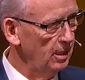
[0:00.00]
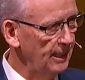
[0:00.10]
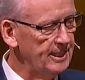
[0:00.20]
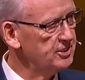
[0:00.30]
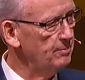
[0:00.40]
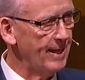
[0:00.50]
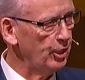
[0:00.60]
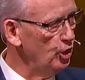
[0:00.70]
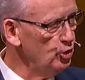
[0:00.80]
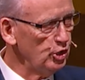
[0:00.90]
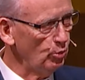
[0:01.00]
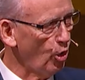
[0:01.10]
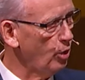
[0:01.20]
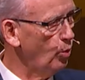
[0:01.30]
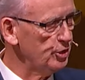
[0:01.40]
It doesn't matter who you
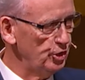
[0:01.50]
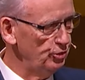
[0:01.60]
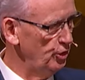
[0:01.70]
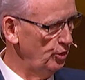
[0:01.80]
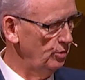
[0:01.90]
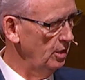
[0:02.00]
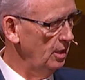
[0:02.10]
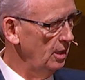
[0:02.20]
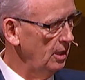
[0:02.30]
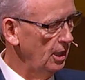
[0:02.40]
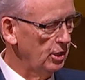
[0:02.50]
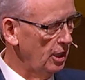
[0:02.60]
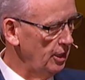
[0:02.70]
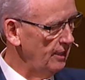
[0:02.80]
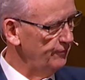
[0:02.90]
are, what you do,
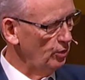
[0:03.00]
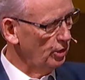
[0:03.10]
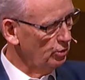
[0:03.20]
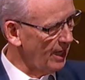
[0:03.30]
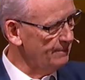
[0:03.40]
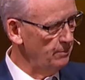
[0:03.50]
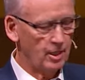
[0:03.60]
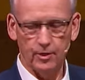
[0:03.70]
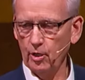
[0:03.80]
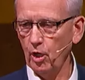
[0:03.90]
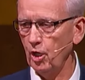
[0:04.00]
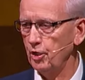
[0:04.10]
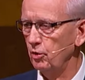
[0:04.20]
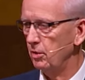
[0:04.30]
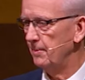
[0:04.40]
if you're a grandmother or
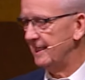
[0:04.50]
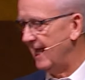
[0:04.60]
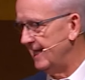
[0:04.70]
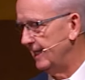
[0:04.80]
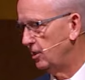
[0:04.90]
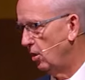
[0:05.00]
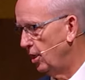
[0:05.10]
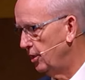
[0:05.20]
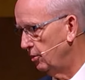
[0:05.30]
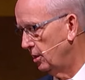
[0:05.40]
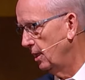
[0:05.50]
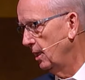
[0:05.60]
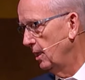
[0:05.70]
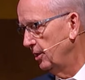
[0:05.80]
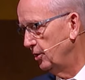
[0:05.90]
you're a mechanic or you're a,
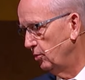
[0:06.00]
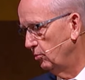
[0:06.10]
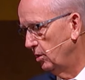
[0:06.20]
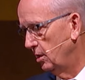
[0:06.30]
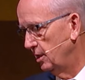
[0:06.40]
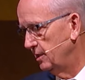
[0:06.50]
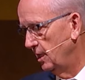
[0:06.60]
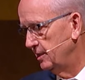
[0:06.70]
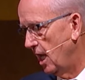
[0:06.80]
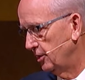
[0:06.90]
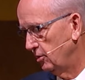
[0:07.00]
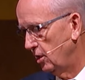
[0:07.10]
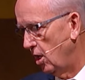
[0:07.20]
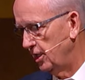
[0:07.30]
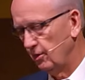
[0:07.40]
you, a, a doctor,
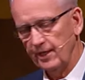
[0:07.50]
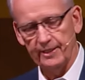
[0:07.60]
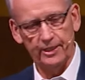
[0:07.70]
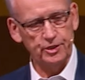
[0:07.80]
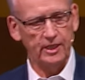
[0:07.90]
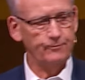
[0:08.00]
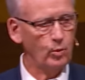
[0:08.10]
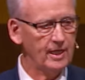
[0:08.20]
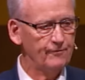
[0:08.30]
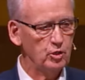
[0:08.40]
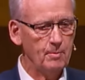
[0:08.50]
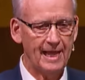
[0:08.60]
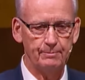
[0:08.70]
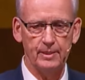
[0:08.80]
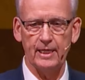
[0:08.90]
lawyer, Indian chief, whatever you
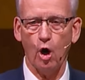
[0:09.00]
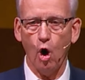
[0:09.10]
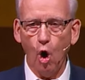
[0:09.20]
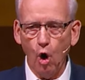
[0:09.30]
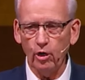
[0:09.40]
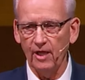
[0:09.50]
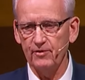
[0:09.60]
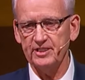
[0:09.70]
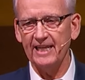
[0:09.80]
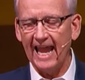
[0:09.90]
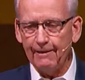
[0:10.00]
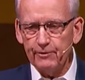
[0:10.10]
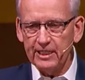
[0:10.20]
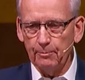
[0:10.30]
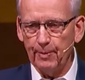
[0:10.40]
might be, all of us in
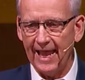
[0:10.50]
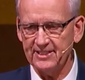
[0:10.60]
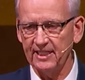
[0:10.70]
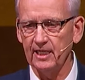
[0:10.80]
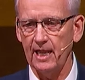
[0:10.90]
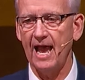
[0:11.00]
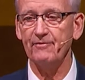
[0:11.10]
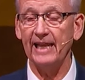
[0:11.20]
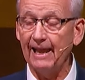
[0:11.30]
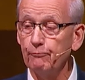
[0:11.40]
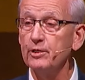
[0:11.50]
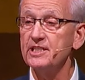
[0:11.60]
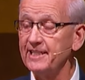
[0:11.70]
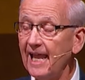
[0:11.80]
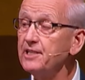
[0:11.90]
every capacity in life, in every
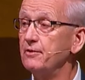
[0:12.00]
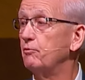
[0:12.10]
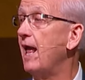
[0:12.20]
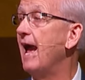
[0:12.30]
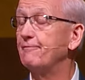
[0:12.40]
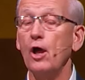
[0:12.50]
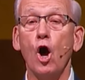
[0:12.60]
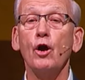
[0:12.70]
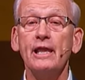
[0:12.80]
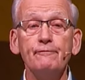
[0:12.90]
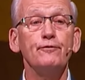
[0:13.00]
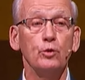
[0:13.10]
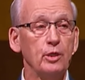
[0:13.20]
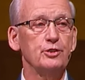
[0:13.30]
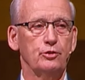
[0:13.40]
stage of life, are
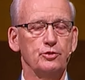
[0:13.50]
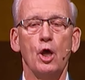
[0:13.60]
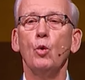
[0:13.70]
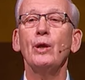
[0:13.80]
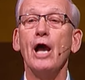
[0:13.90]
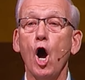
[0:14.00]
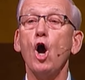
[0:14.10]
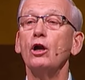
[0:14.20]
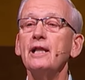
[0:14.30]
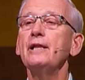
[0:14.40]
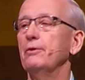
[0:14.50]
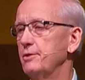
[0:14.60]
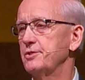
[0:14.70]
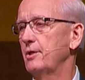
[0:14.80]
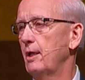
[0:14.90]
influencers. We are leaders.